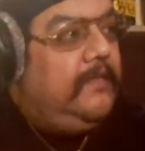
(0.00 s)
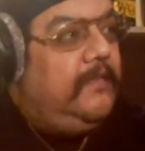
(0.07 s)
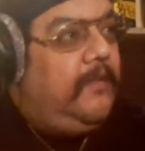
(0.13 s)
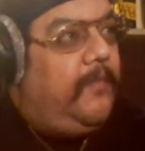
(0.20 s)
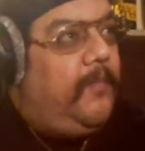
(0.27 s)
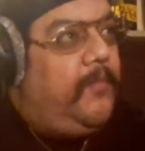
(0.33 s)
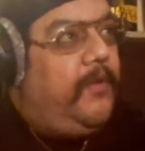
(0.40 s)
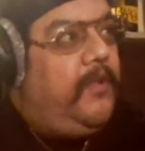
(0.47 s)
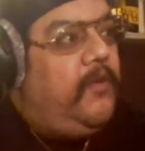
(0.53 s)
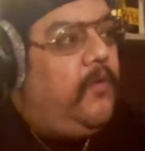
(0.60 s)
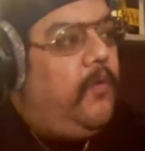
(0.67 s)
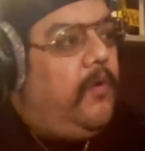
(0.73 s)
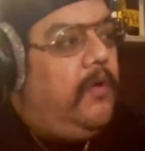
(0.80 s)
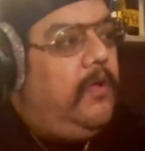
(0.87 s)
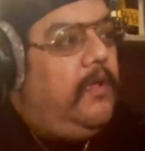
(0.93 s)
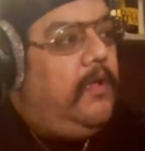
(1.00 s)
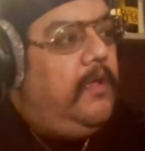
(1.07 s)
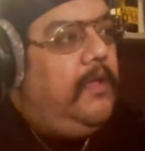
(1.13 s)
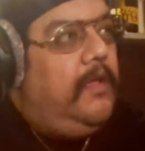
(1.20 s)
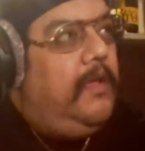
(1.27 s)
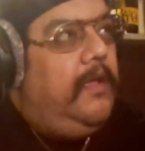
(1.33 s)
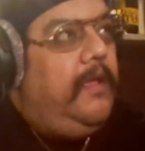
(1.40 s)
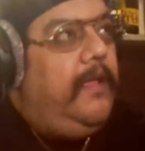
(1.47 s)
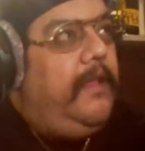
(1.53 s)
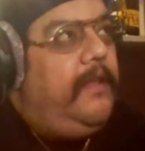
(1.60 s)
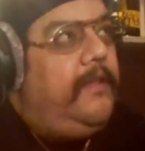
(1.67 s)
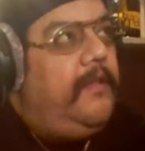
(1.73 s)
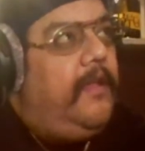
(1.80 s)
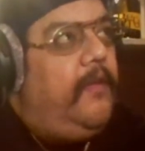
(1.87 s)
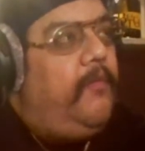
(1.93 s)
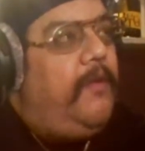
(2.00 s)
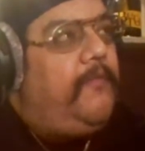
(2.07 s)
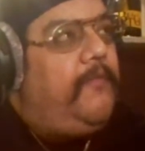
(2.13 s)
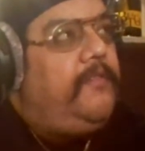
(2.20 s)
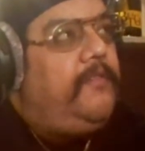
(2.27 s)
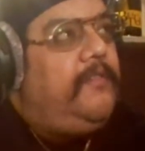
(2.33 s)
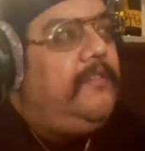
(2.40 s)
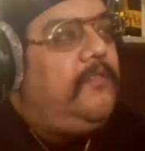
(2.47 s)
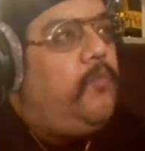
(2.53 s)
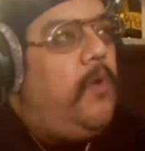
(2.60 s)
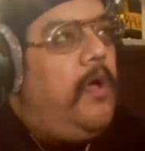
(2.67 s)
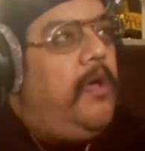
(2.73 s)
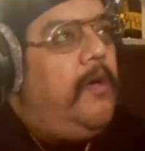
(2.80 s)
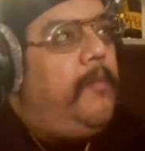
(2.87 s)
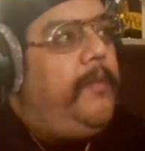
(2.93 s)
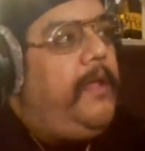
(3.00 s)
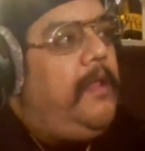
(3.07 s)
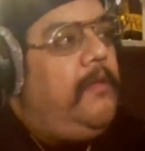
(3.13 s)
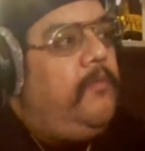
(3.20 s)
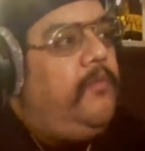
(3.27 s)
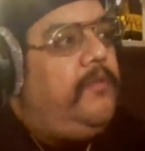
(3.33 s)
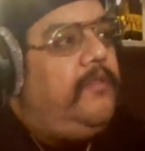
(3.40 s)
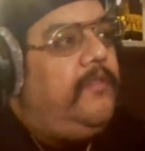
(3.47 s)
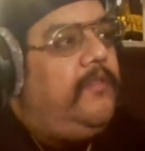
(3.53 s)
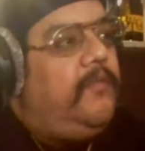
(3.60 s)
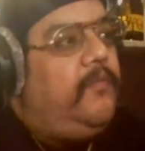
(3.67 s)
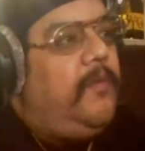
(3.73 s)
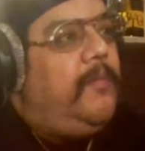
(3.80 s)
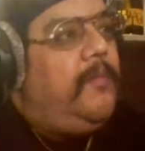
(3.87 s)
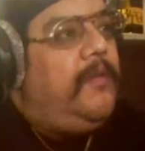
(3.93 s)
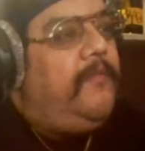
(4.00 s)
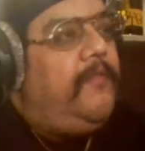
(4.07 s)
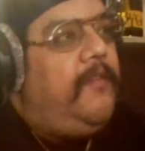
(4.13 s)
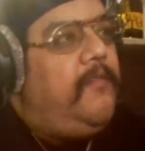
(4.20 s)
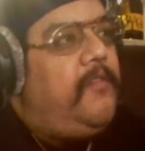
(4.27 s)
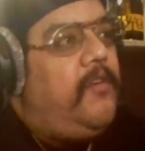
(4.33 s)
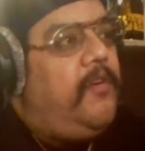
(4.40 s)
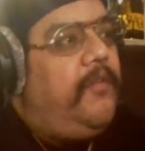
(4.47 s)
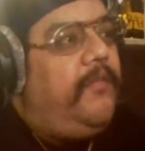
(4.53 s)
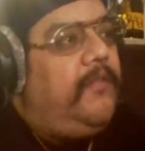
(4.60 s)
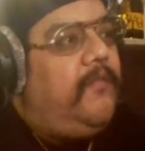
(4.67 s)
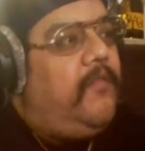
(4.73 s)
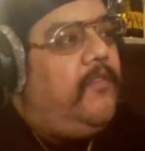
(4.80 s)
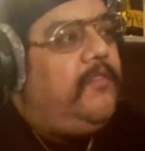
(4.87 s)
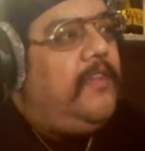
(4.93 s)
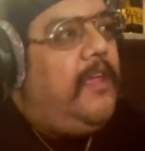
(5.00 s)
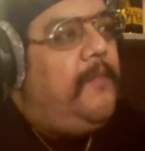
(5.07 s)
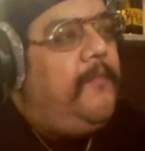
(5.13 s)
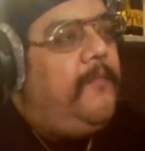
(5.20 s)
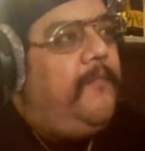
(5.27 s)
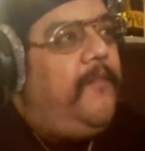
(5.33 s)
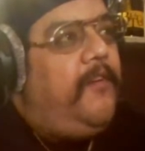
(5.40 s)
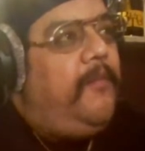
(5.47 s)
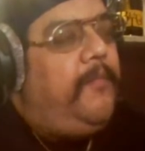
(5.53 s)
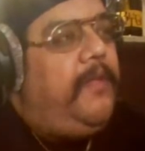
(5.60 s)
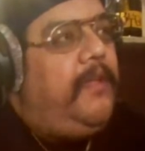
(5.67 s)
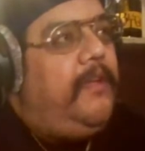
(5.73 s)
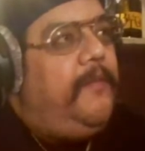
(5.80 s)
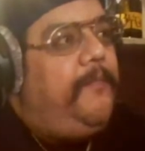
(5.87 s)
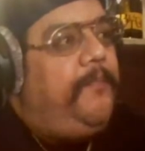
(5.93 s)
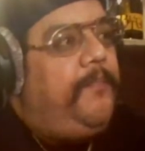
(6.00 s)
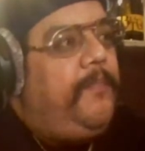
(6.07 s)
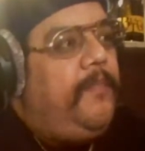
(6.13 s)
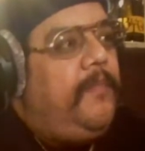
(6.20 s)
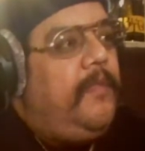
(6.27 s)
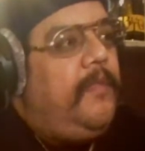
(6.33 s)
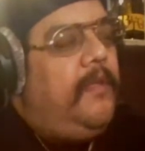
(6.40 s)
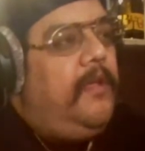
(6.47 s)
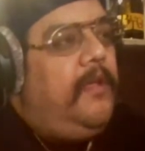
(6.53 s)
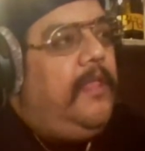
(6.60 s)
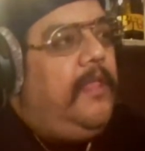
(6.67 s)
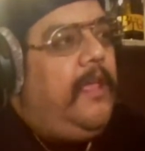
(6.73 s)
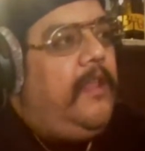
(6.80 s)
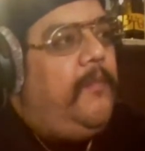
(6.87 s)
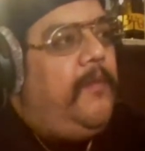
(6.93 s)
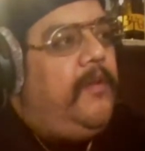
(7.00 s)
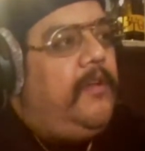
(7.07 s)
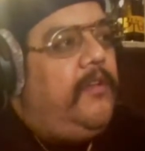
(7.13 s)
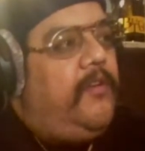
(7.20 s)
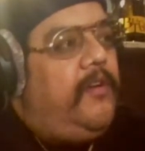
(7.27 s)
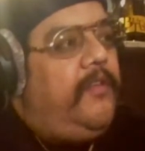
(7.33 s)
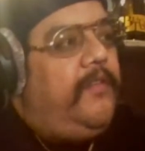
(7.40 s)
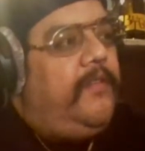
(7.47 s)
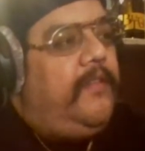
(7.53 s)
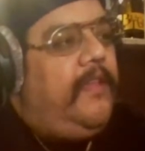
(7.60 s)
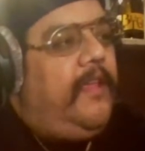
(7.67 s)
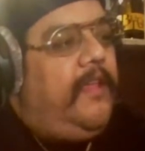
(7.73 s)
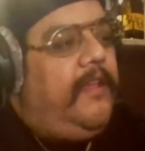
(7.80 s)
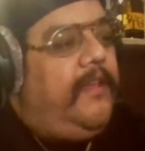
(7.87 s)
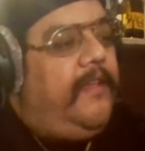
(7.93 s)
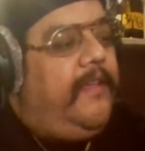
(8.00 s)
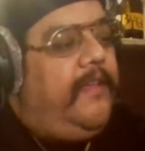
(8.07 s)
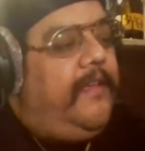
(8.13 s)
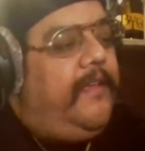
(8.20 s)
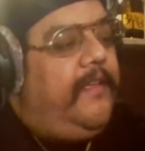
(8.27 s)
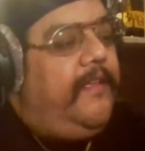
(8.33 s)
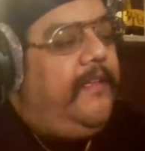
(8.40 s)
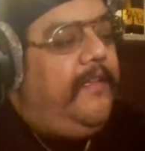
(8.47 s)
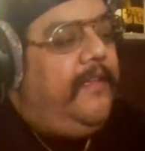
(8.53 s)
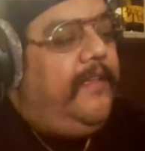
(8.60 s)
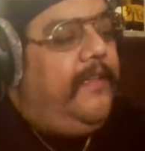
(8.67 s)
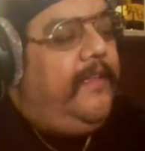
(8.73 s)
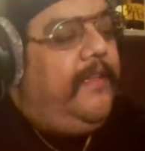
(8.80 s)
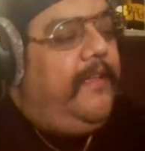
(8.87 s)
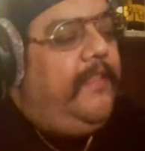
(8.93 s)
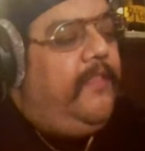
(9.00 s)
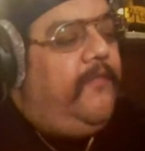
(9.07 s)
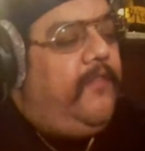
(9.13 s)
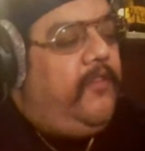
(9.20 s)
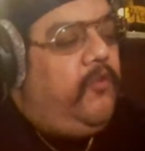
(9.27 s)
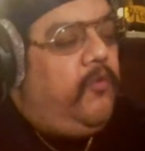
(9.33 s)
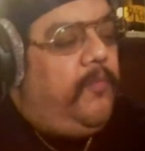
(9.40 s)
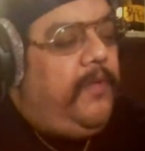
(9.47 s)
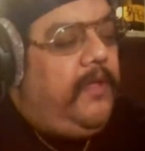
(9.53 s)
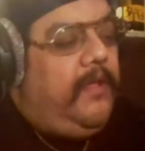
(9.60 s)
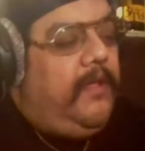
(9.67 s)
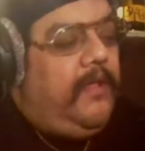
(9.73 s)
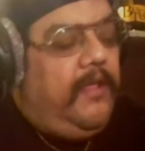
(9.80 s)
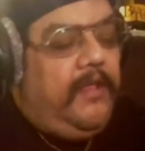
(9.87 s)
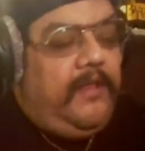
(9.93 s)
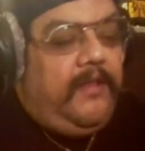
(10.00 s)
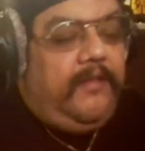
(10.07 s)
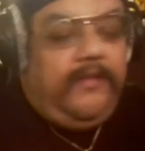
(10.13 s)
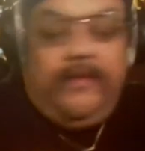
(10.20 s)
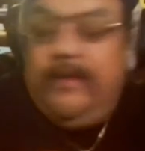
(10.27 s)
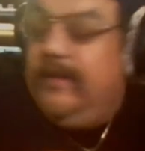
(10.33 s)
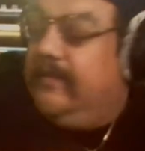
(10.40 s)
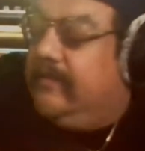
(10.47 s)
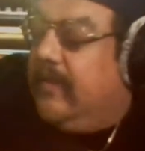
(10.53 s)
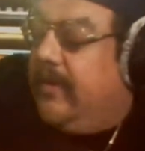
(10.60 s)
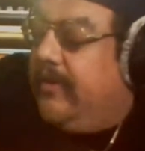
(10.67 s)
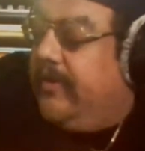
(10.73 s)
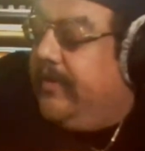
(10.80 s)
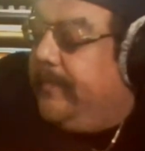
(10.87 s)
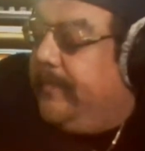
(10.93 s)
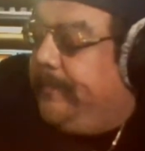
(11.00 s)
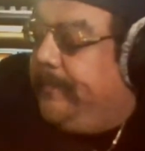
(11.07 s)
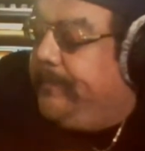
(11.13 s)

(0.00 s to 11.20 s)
It's going to be pretty cool. It references Juan Gabriel, which is one of my favorite artists of all time, very big Latin American artist, and the video will be in his honor.